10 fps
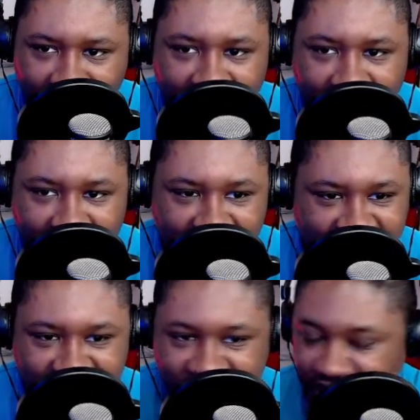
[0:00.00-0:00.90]

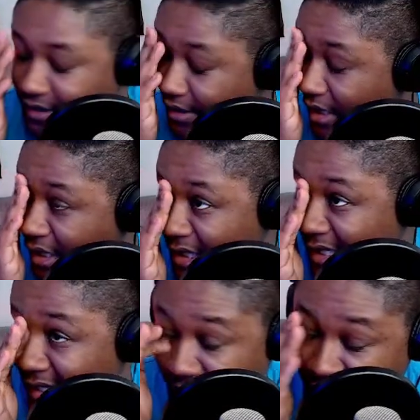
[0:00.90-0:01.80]
Everest,
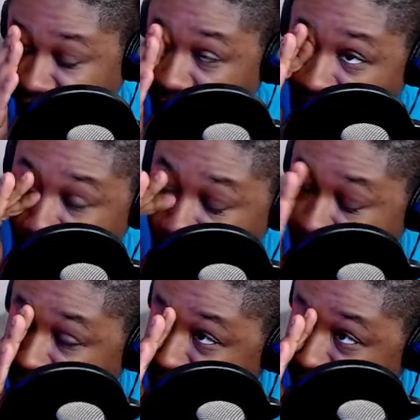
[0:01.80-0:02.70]
I'm working on
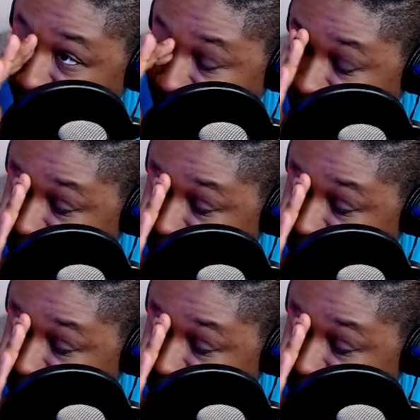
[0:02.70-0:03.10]
her mainly